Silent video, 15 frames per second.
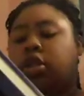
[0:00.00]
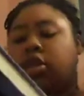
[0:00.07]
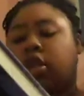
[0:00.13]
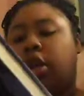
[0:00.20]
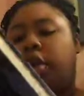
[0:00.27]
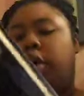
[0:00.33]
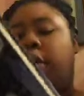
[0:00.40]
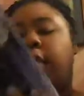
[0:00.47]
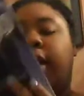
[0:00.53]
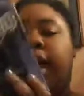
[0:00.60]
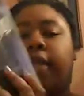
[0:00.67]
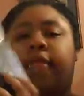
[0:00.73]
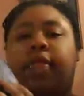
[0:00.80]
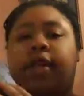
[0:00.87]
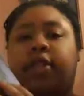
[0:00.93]
So yeah,
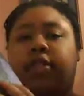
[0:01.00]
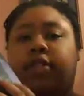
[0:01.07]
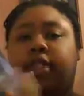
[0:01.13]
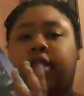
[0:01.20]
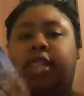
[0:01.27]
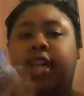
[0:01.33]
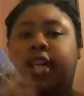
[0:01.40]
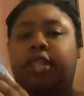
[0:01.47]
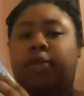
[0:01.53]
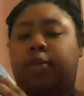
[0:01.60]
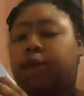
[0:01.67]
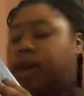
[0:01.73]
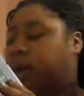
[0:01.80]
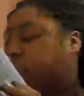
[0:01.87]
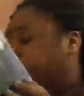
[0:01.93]
there's this
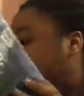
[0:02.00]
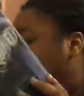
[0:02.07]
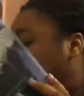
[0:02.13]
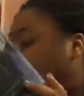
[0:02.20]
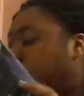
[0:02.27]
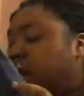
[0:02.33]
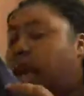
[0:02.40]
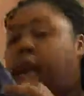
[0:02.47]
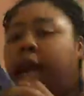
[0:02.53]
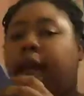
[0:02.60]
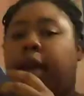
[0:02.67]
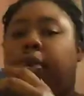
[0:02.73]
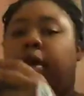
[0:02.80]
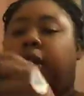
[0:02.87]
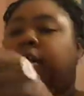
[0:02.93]
one,
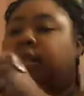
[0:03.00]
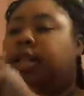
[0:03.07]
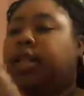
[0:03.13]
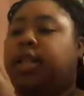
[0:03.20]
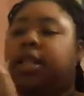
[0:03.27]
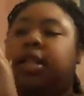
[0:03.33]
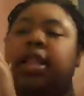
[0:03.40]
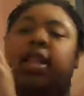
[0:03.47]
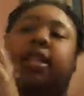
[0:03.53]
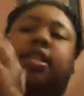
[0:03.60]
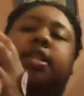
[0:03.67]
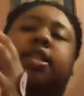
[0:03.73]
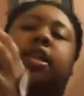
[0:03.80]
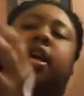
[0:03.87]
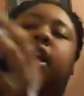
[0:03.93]
and this is the